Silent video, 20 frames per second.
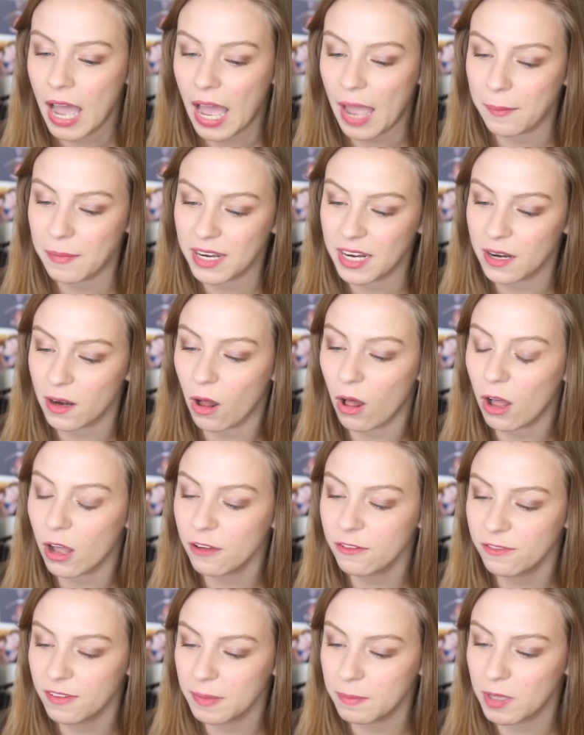I'm in an
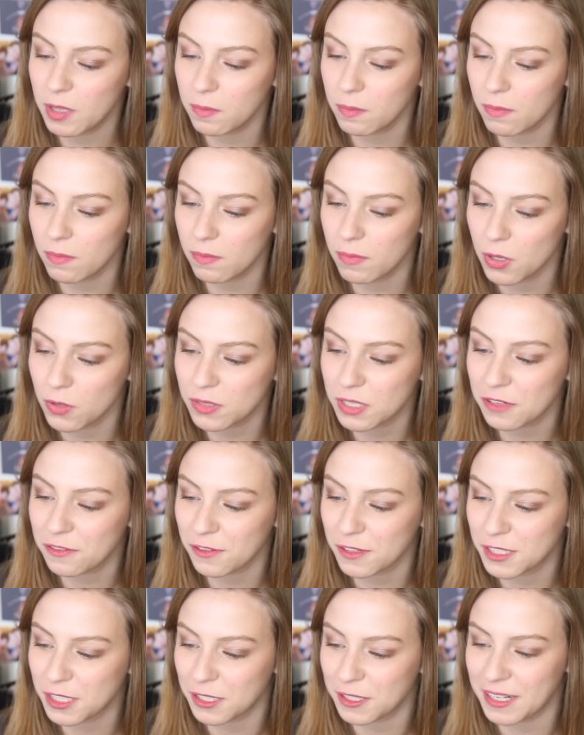all-female music
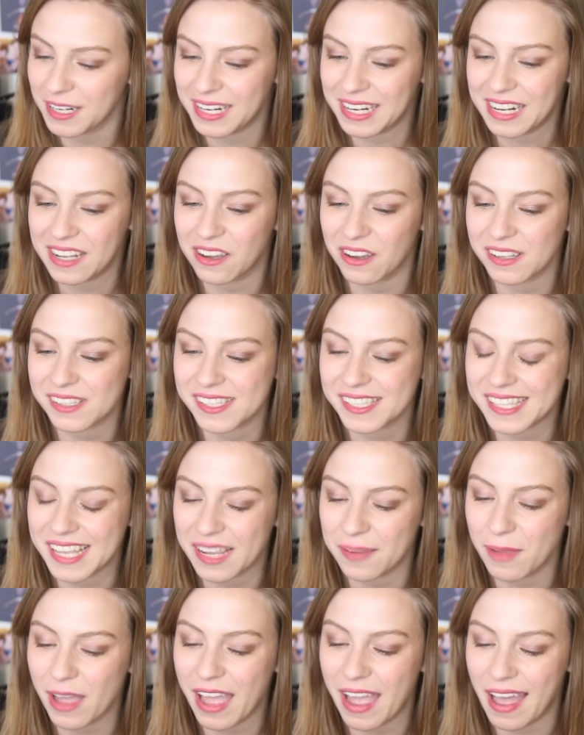fraternity called
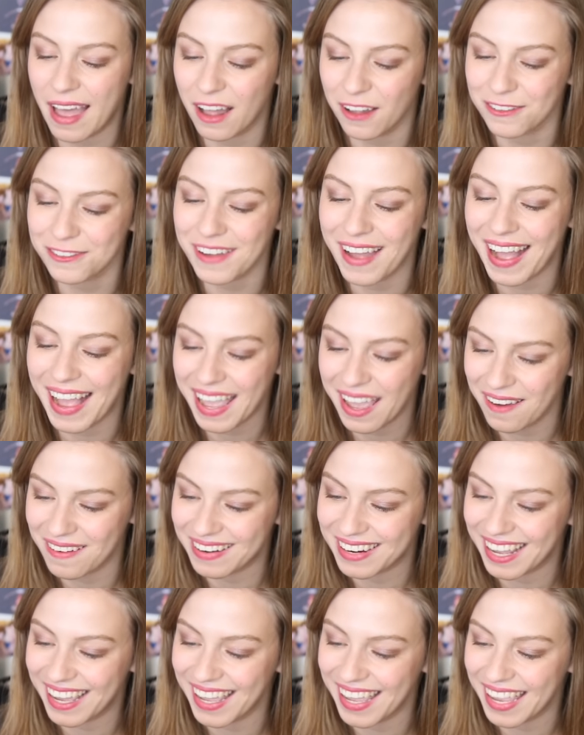Sigma Alpha
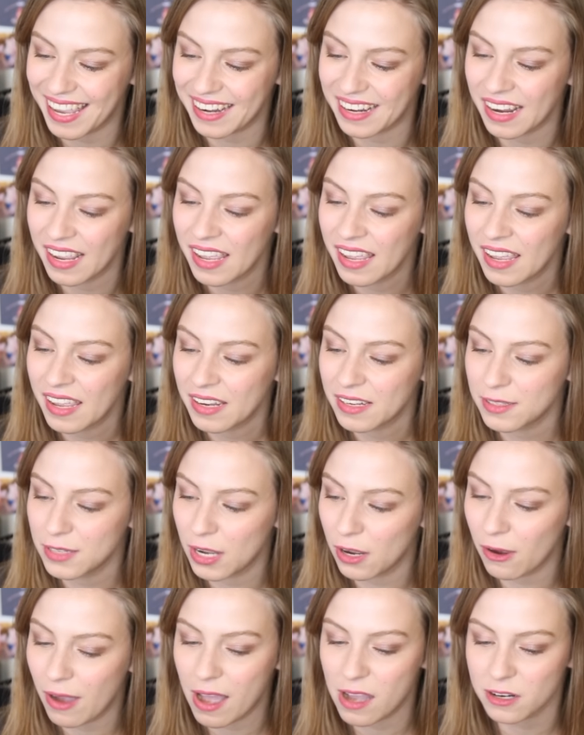Iota and
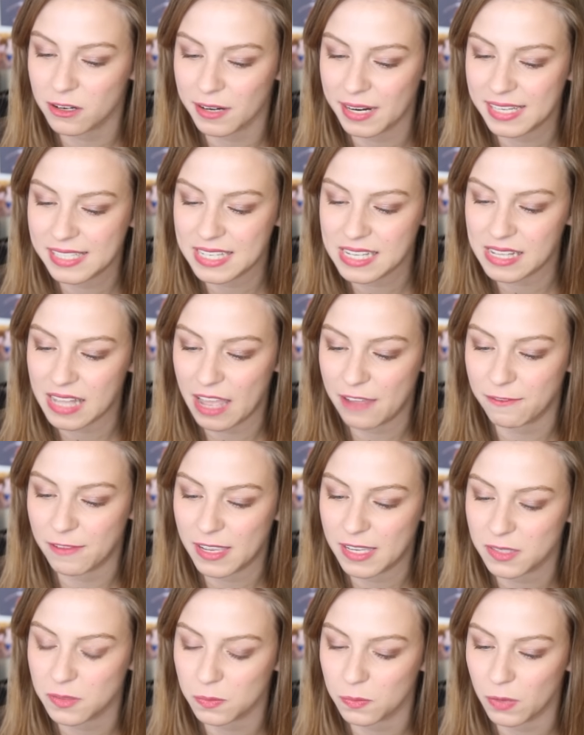know how crazy life
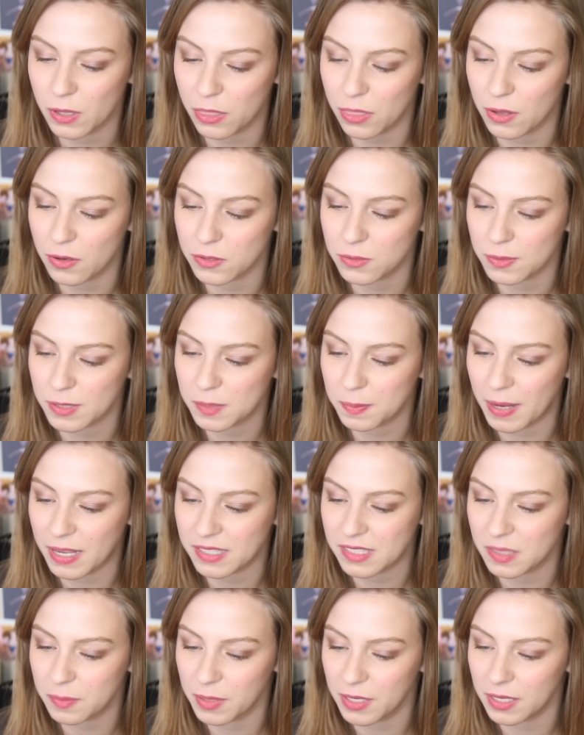is with those
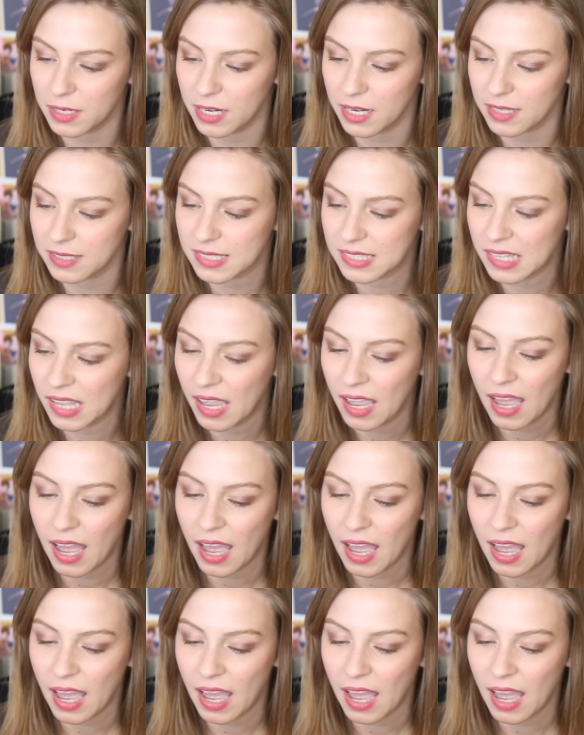responsibilities.